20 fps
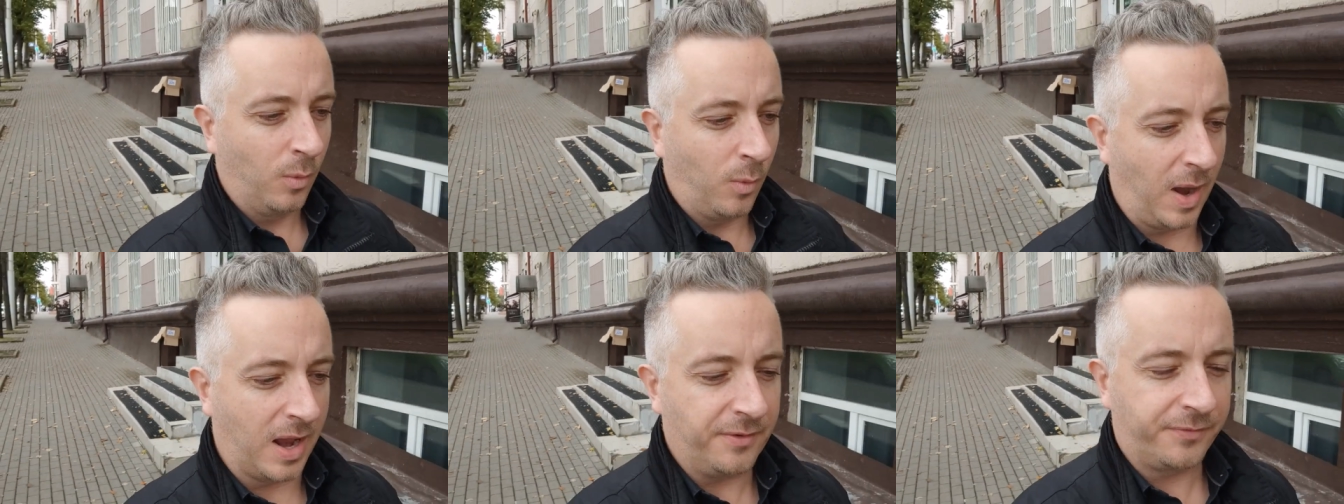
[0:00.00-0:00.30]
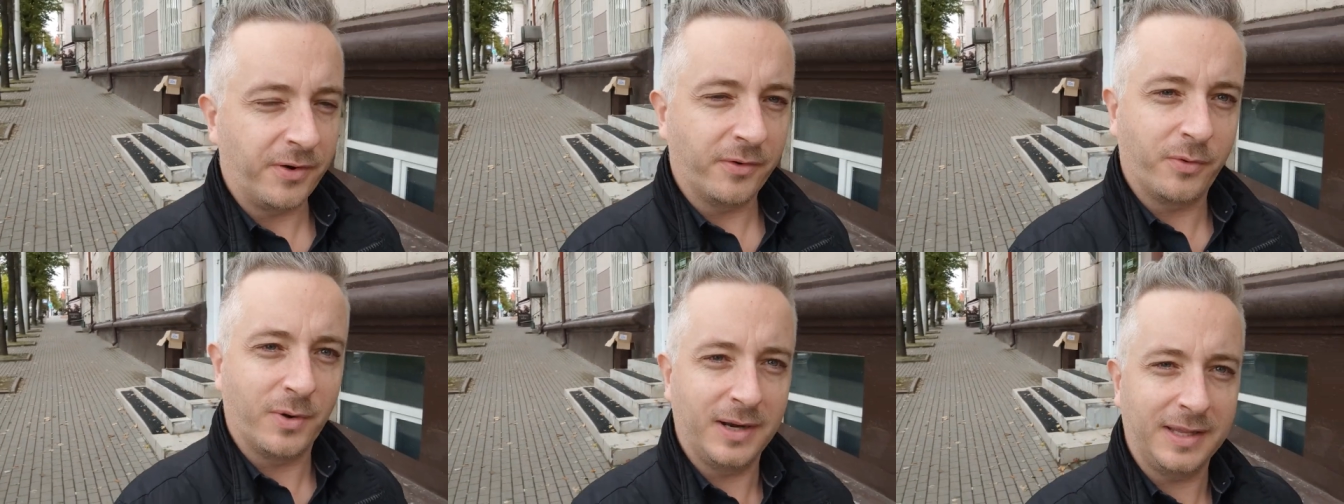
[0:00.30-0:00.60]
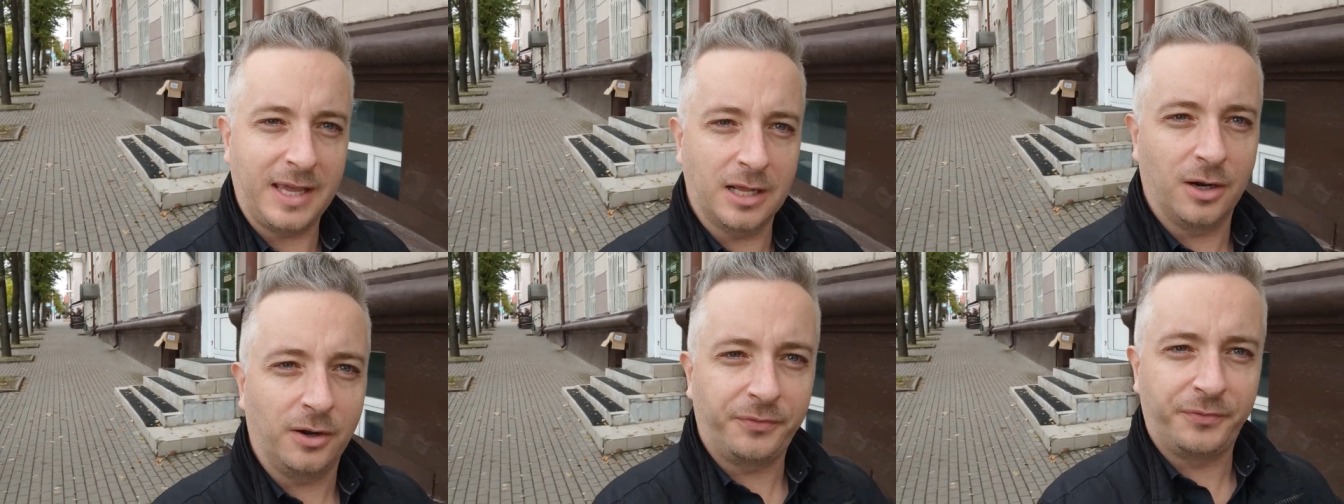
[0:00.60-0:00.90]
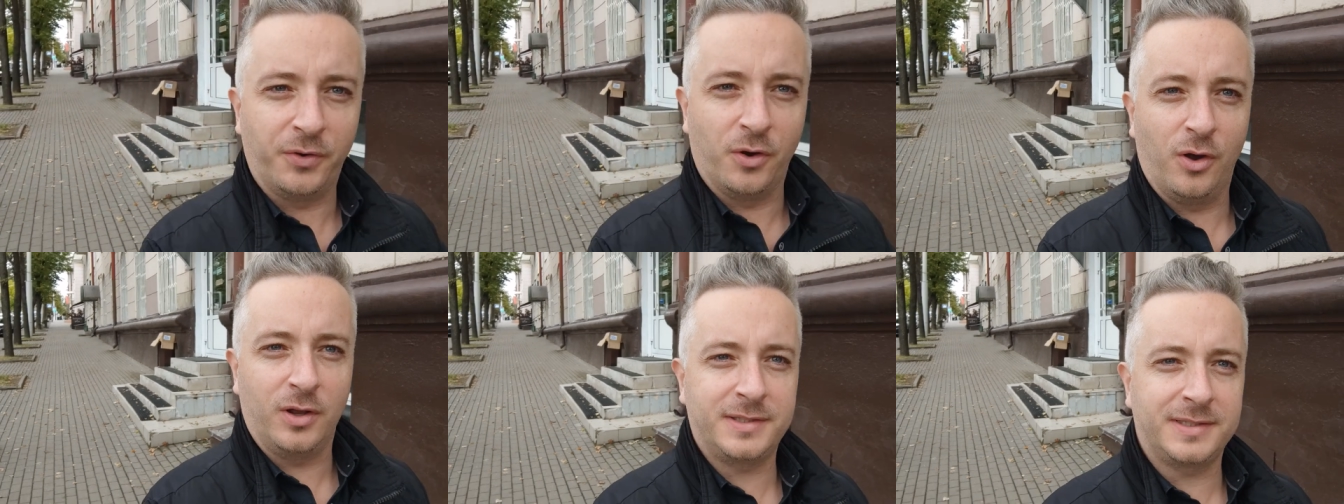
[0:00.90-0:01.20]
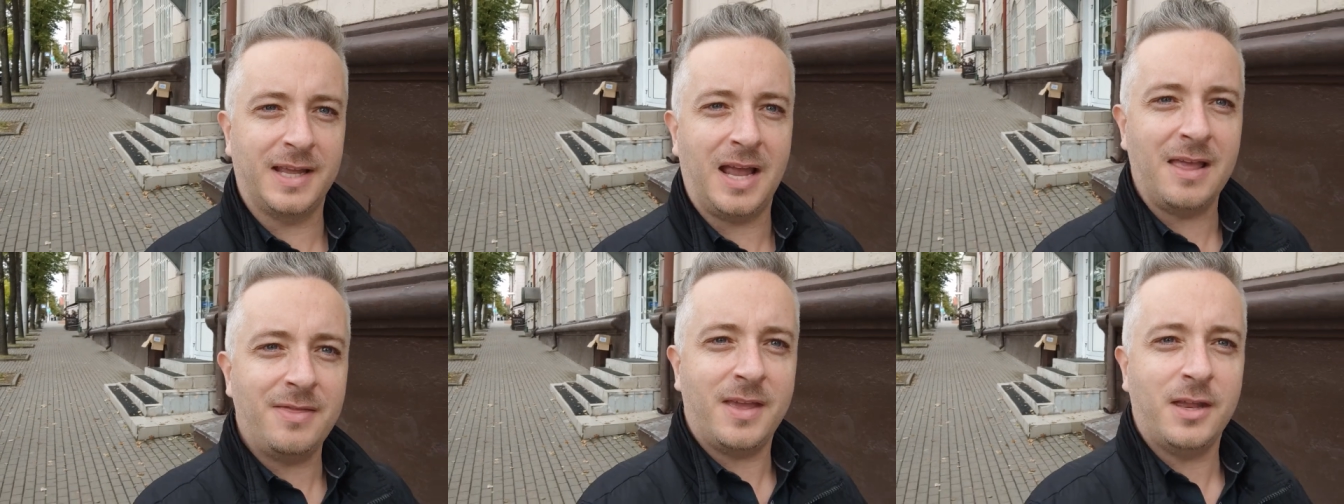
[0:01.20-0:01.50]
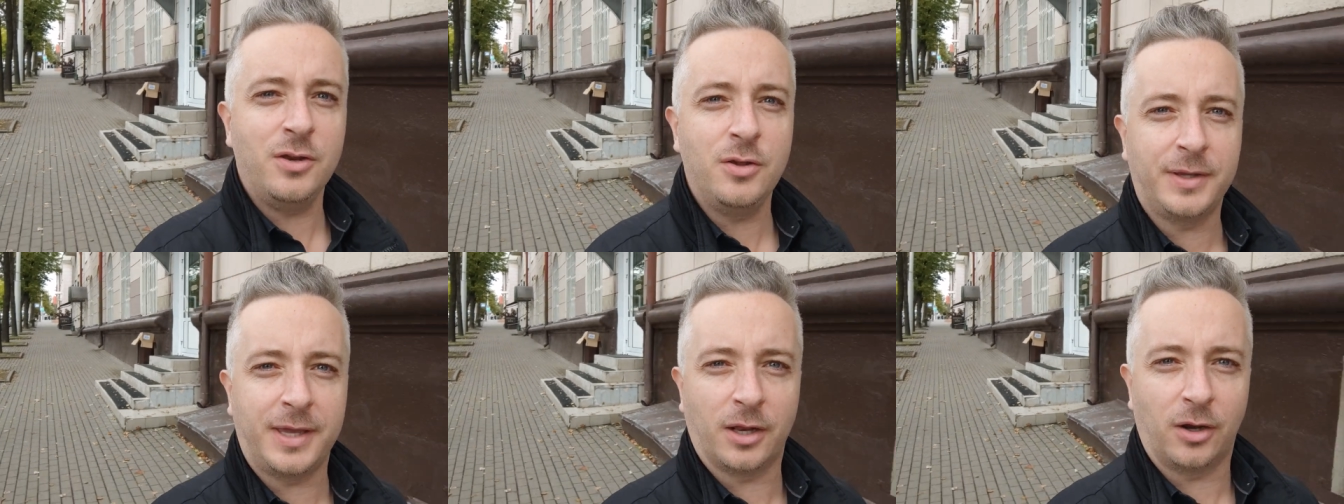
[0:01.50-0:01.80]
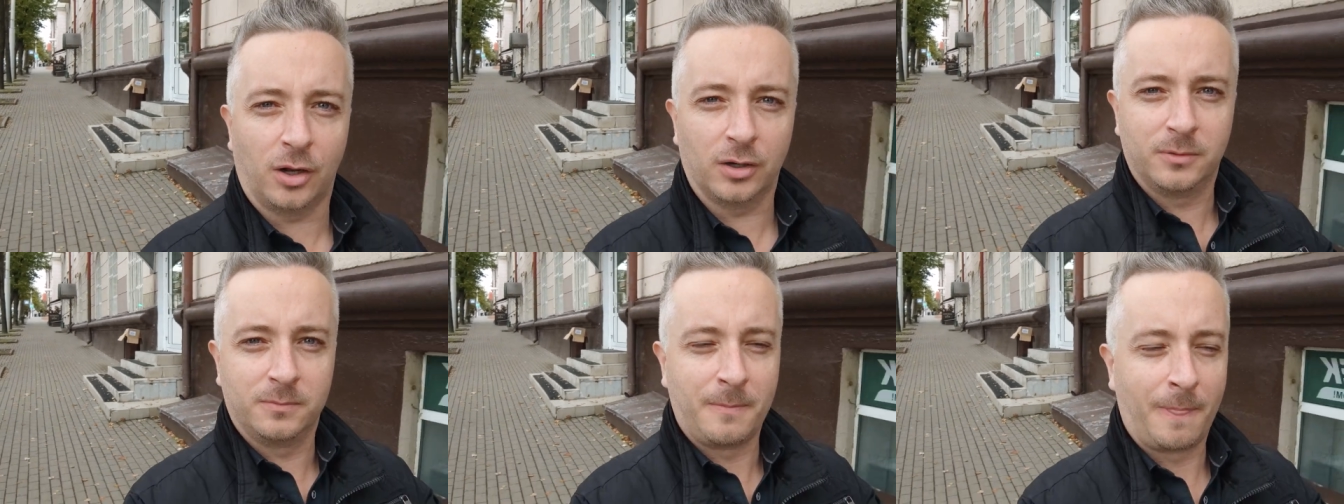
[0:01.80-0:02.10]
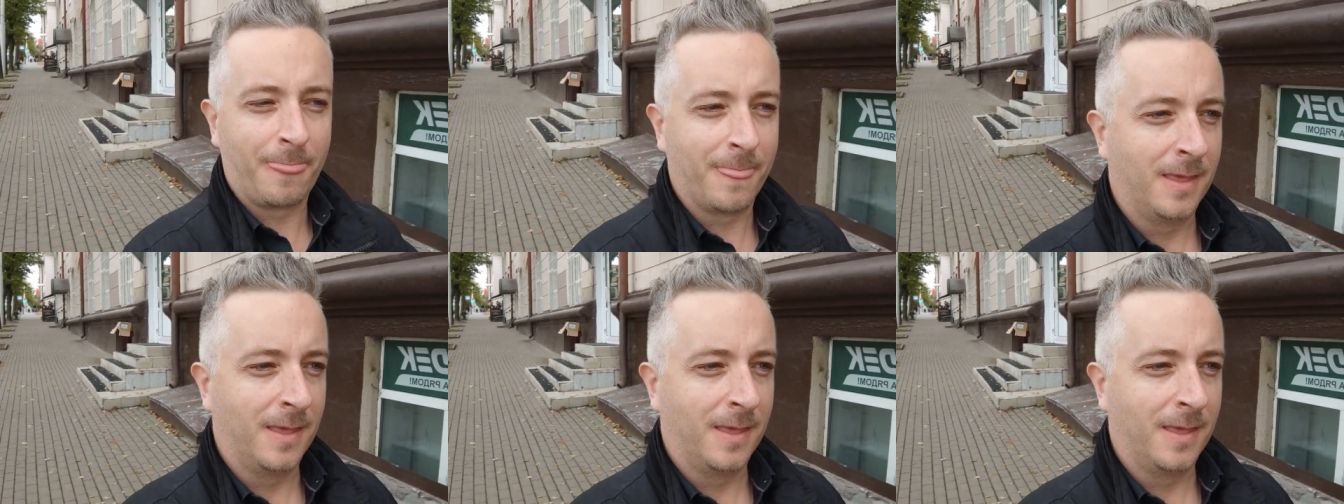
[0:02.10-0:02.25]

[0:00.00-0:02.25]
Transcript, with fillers: wait for everyone to get off first, and then you get on.